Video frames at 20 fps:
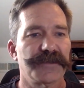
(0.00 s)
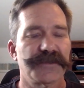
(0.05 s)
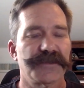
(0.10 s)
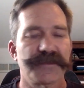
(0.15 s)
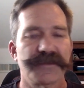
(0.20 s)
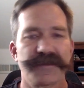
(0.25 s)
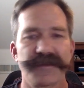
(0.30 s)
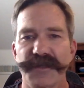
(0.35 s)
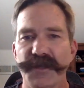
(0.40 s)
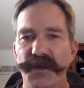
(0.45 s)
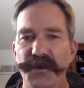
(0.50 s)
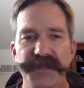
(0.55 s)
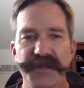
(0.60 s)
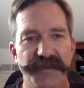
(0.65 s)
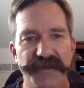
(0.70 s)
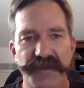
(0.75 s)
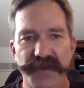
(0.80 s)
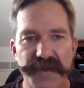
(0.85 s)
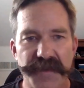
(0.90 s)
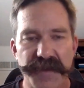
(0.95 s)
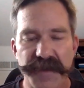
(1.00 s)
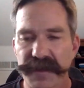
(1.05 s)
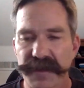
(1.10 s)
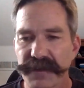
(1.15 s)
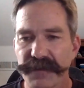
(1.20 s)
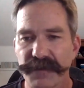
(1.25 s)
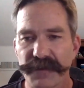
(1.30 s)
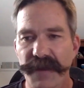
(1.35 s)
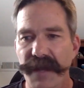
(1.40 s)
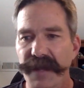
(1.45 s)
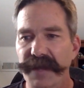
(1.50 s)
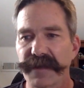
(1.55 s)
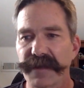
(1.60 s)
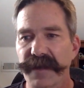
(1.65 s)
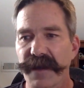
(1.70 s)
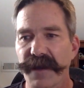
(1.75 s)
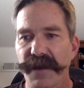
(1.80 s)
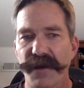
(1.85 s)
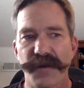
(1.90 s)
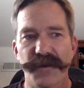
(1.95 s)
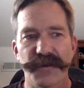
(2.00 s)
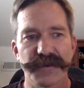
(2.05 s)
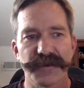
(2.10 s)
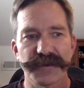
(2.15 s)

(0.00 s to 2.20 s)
No different than right now,